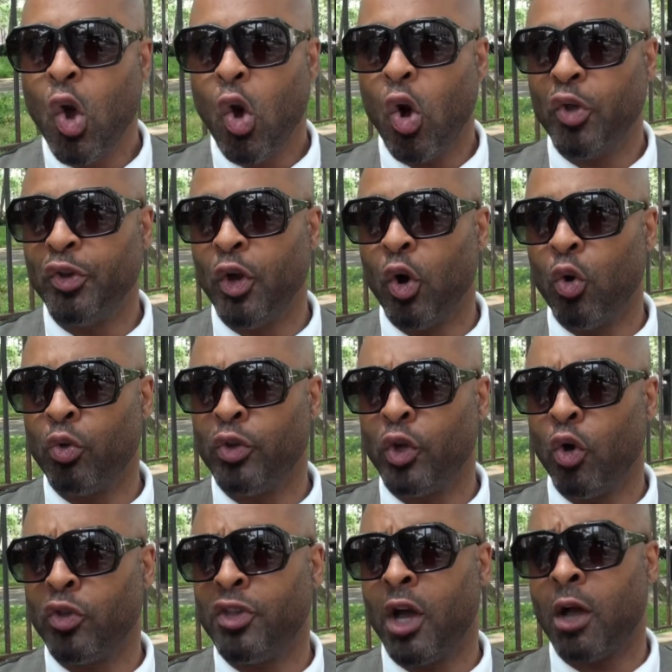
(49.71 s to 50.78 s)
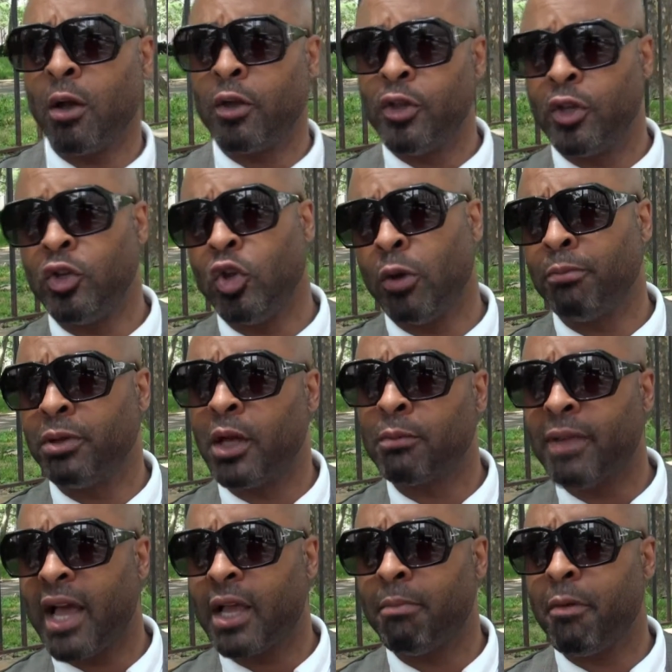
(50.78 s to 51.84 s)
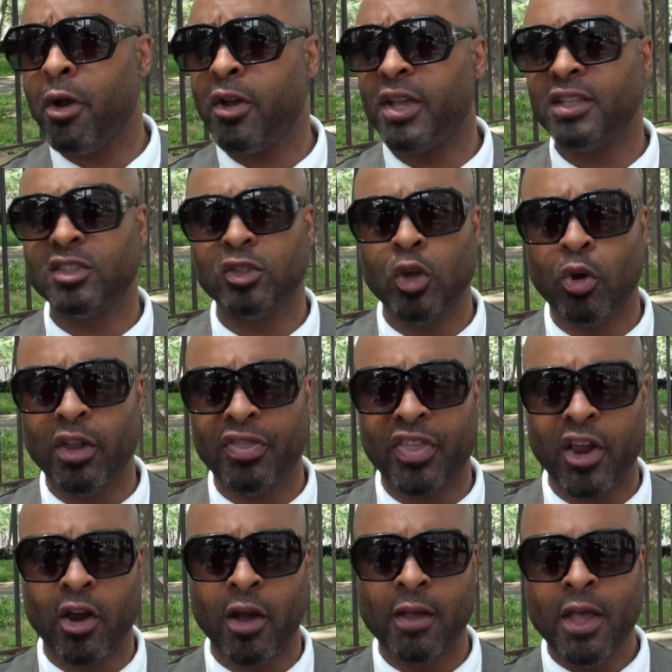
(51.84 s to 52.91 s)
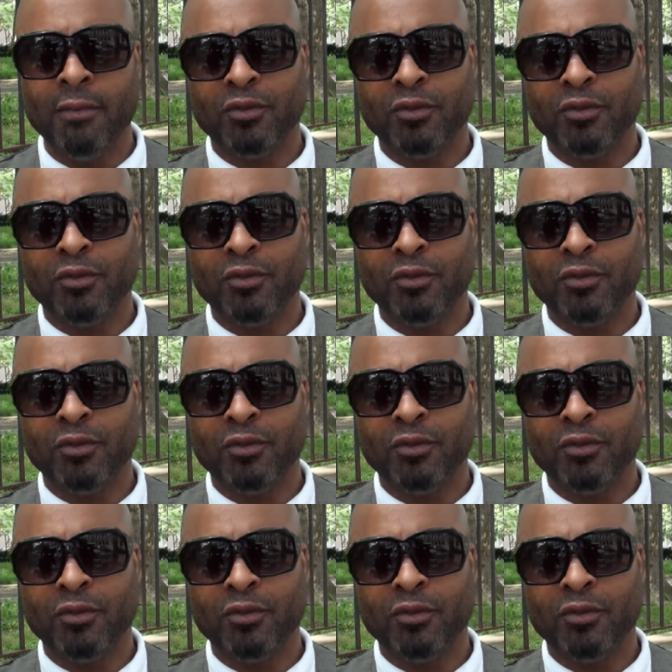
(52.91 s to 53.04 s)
or young black Americans know that they're